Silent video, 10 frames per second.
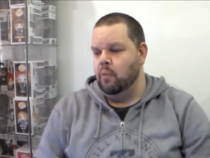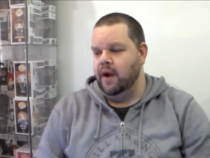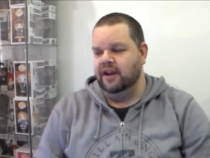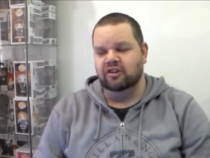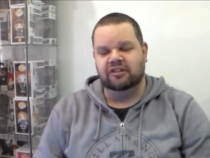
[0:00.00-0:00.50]

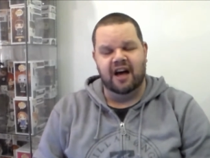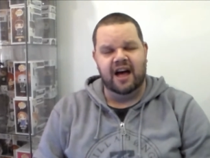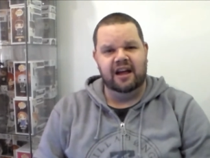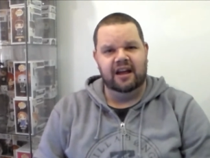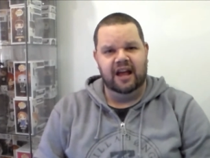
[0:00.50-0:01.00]
when you
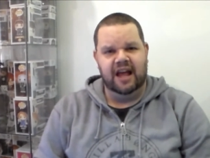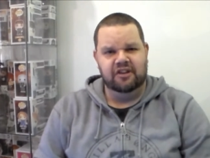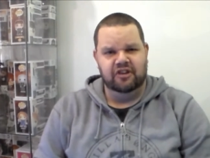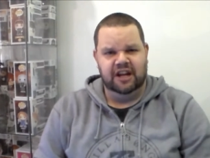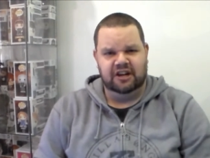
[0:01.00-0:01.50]
die
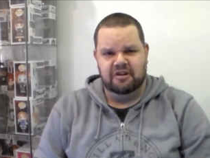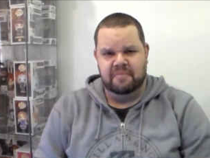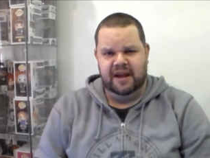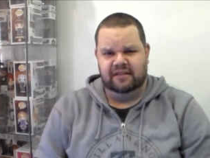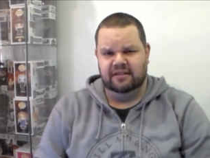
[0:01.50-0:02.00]
and you get
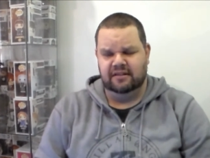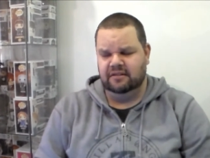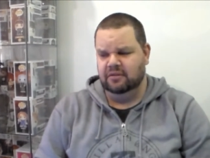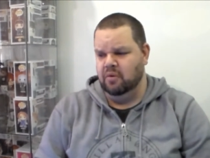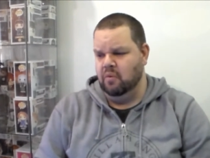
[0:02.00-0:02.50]

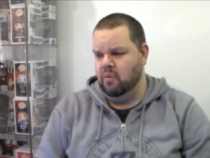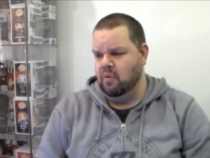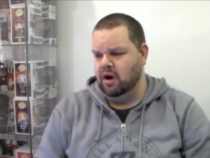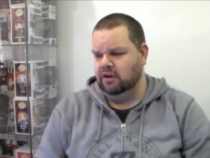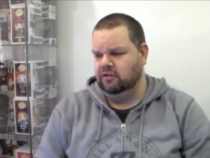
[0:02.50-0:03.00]
cremated,
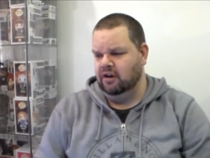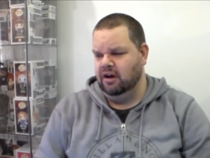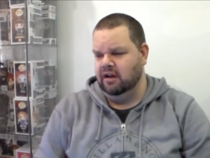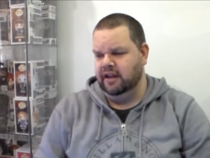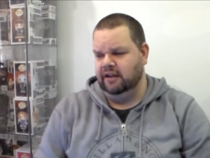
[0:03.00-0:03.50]
what
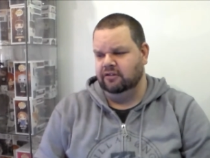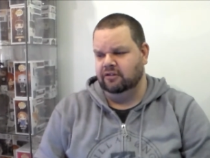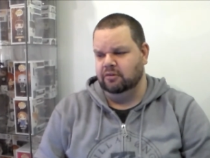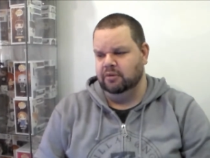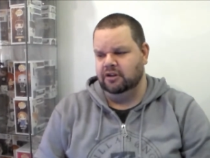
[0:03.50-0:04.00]
are they to
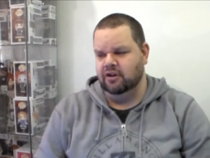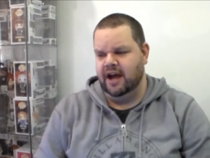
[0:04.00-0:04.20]
do with